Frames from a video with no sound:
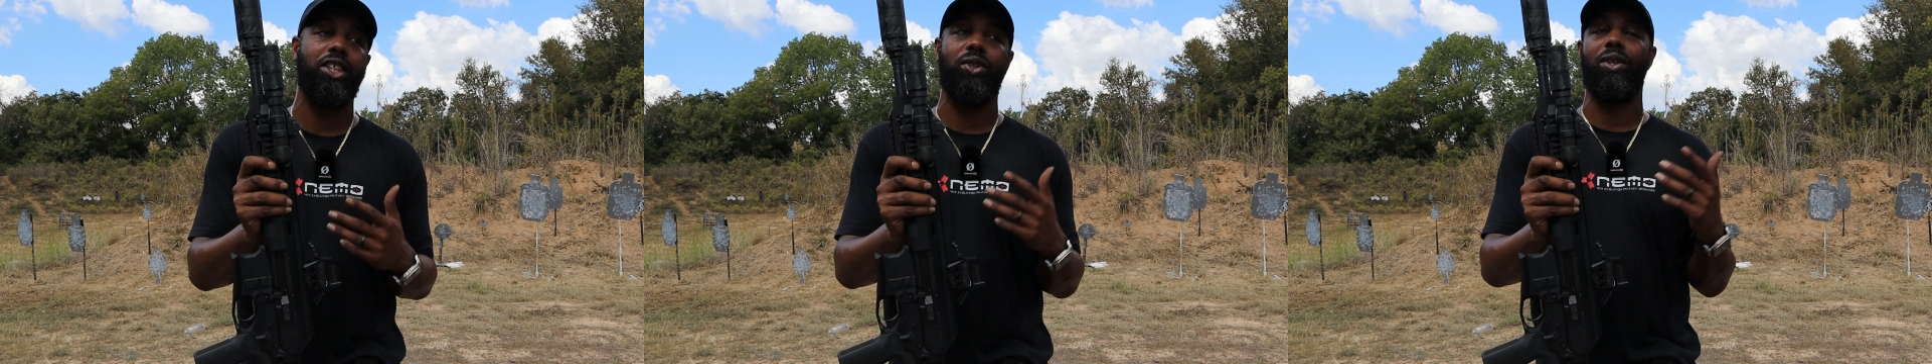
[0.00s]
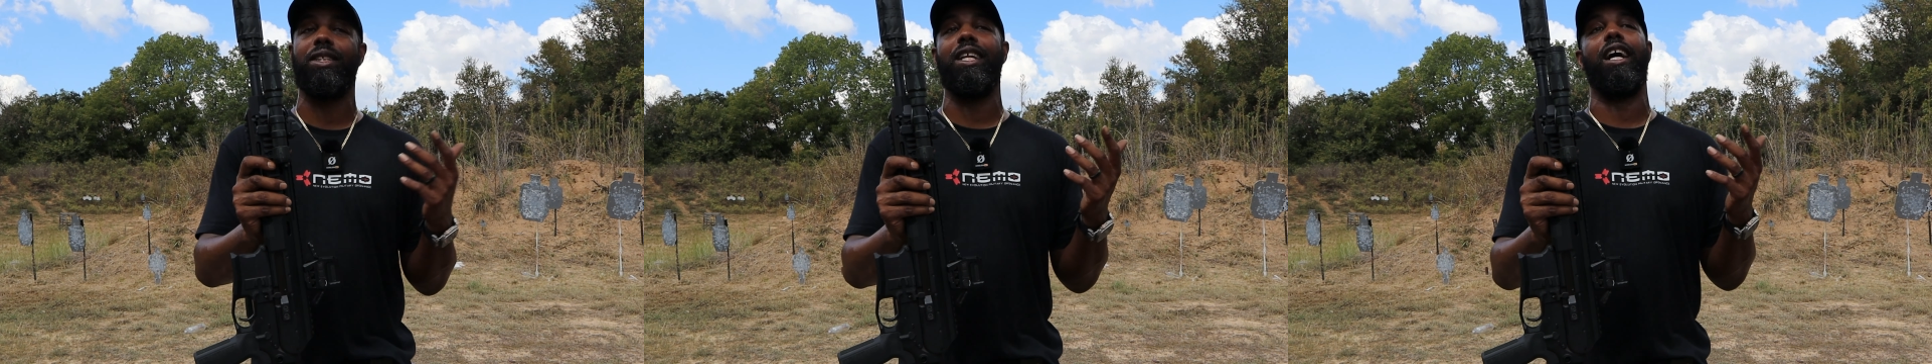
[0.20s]

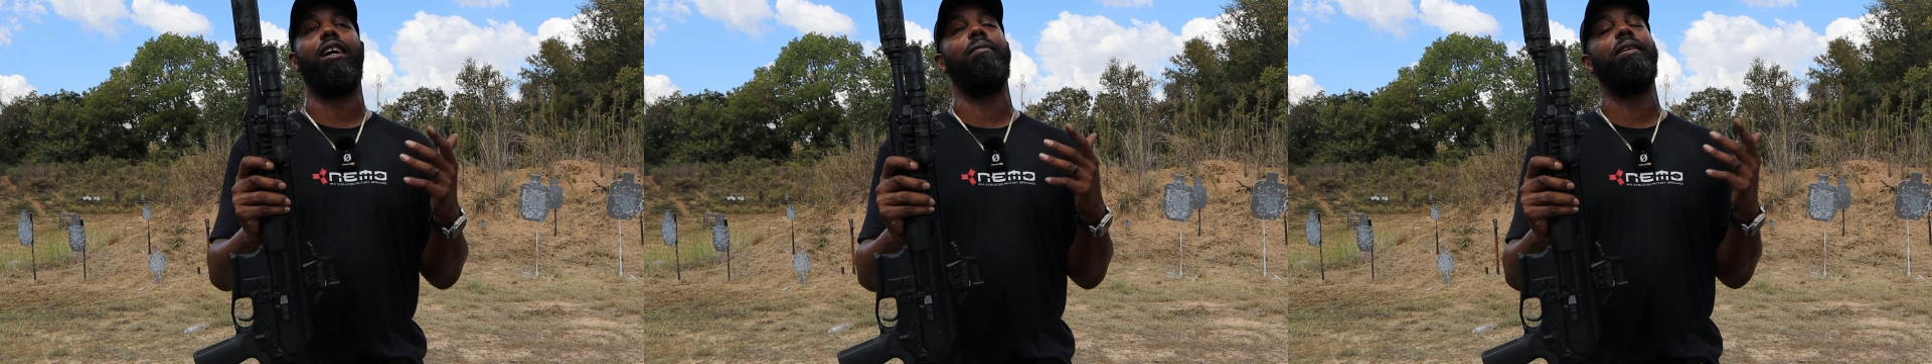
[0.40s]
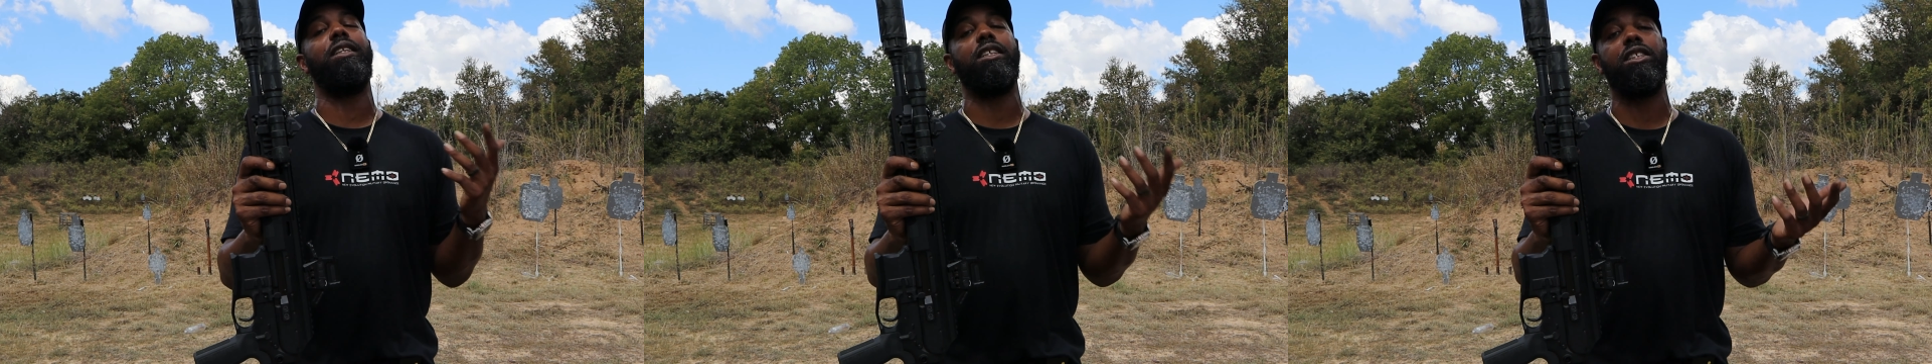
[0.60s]
so it's not
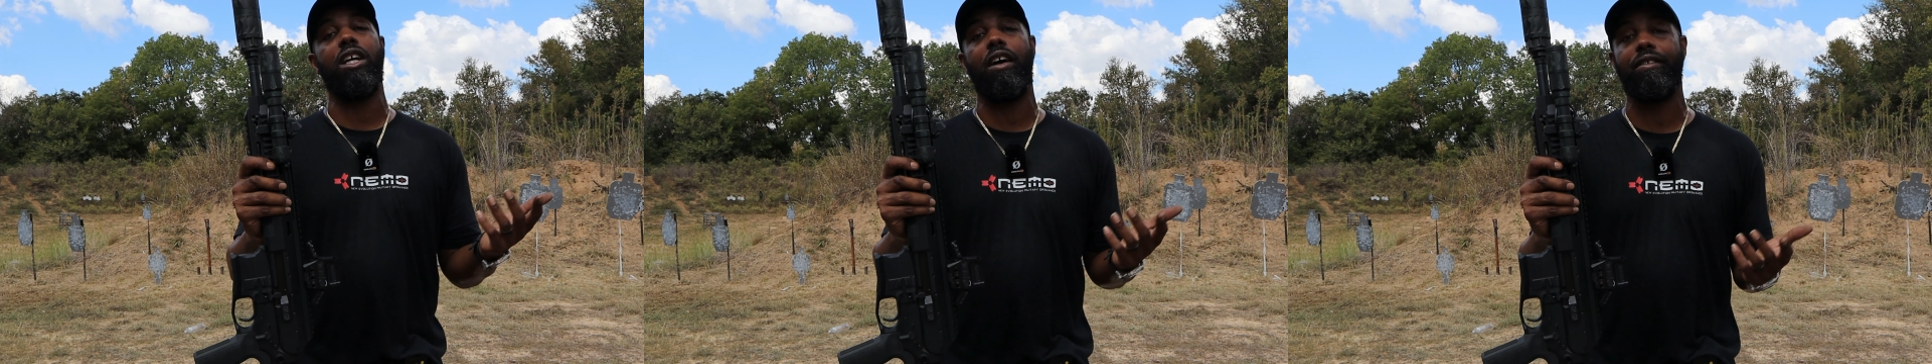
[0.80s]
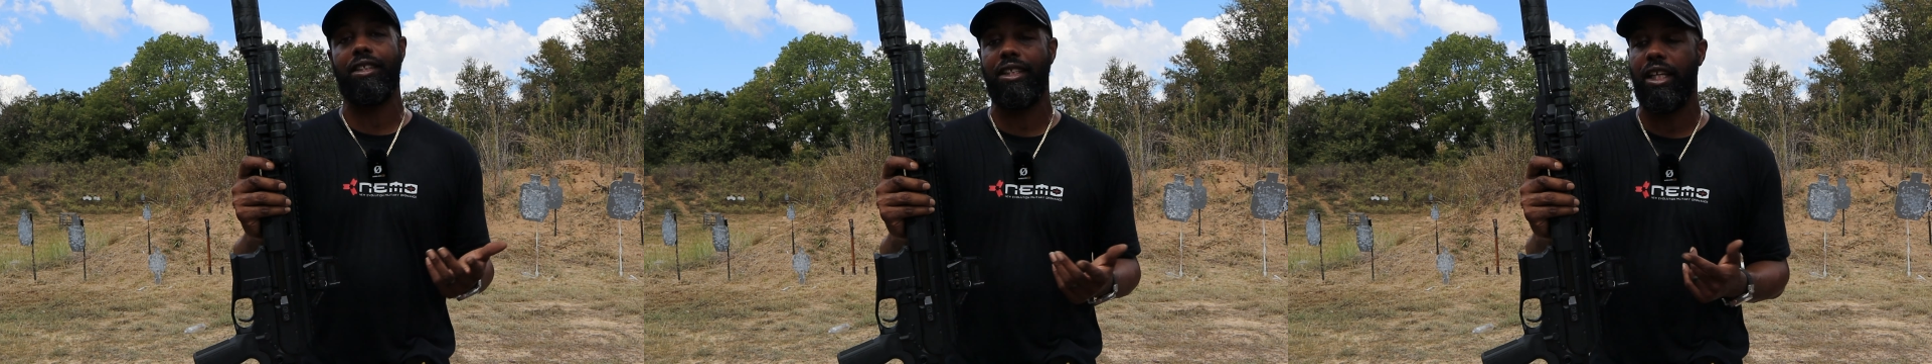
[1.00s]
gonna be the
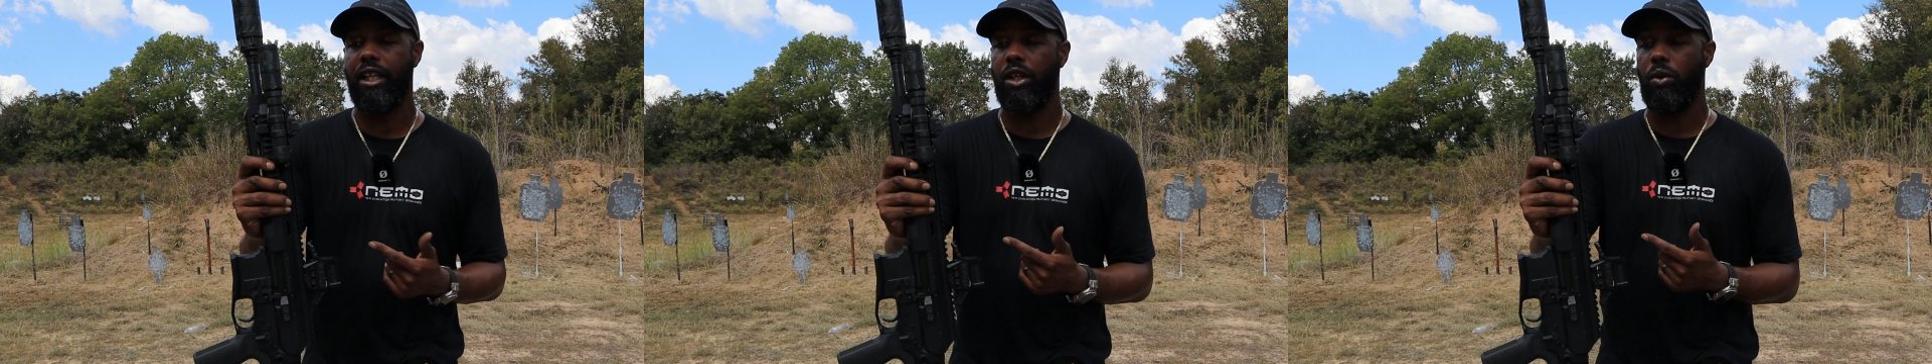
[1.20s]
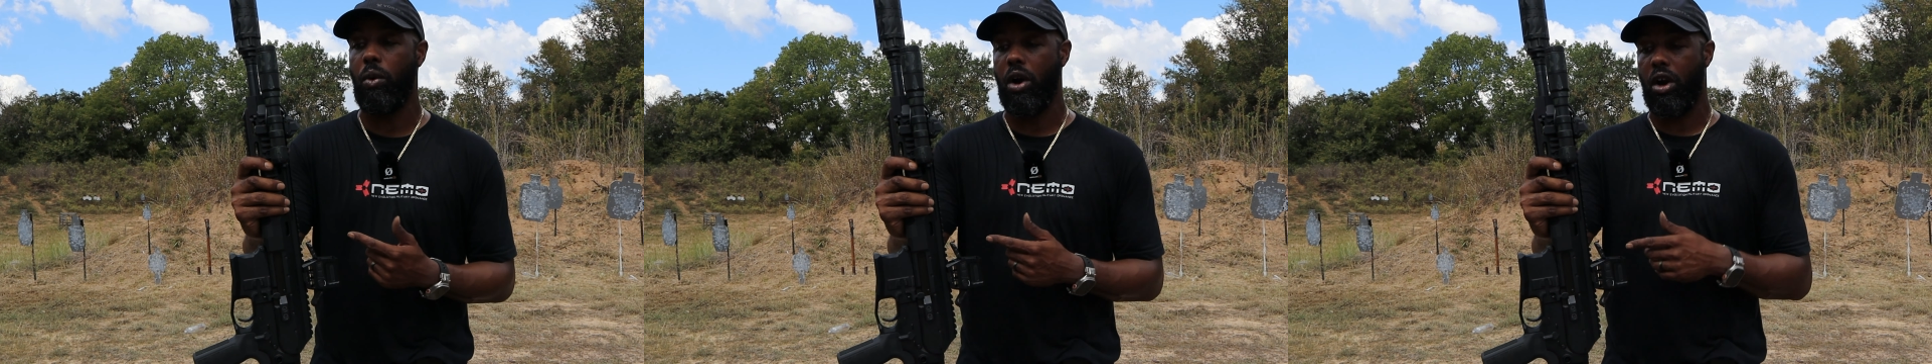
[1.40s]
softest thing
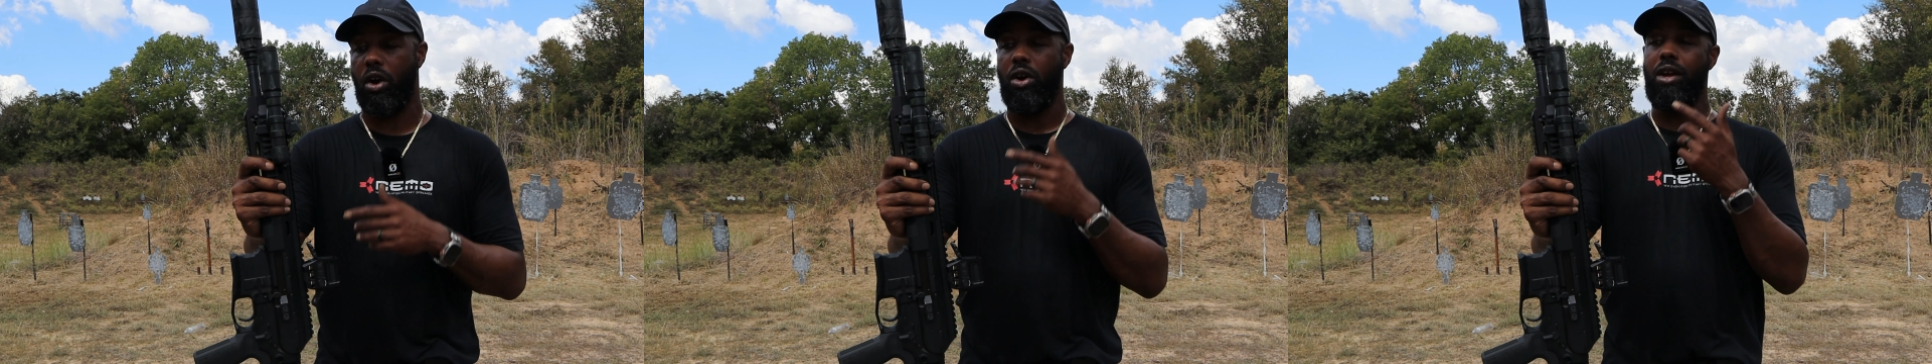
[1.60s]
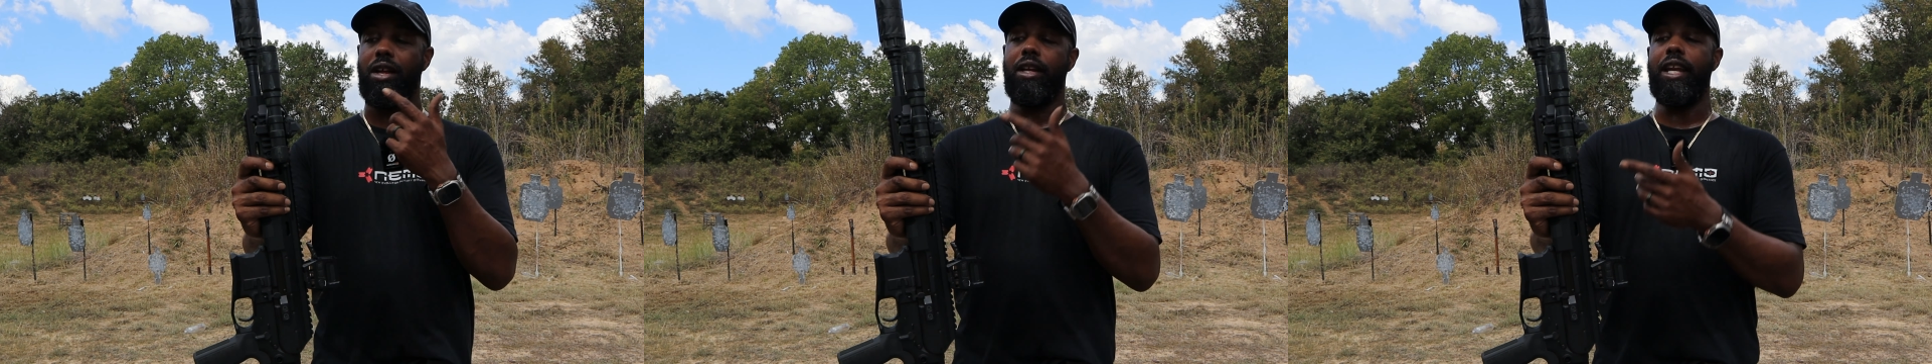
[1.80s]
in the world.